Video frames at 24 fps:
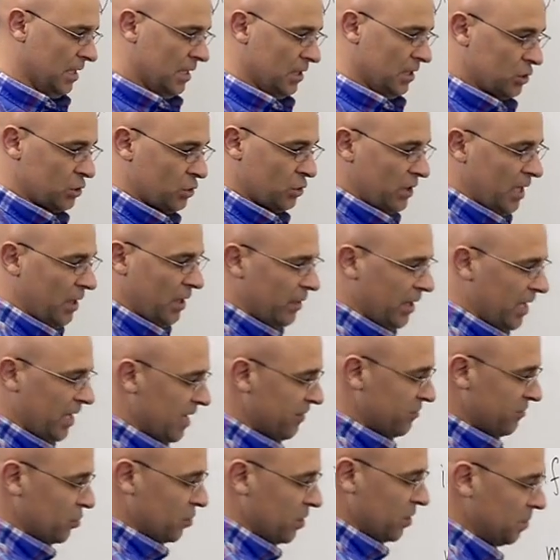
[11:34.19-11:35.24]
So now I
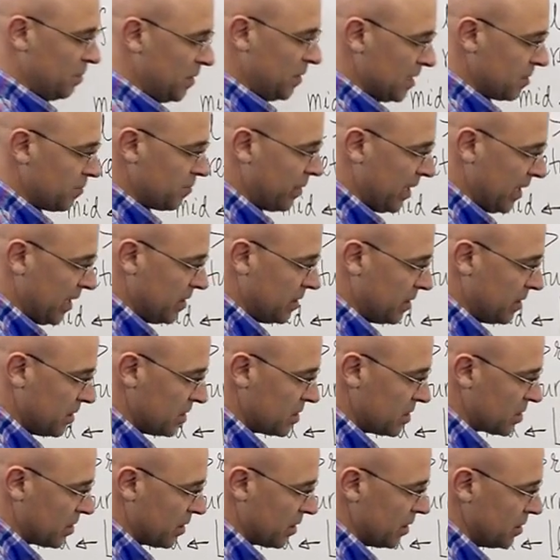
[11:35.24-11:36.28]
have to repeat binary
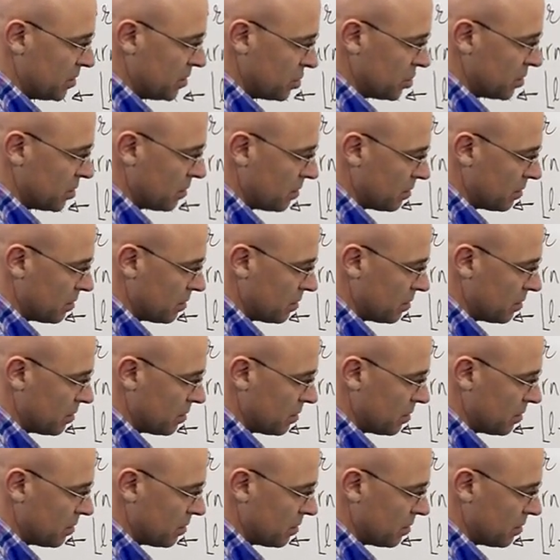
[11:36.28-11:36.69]
search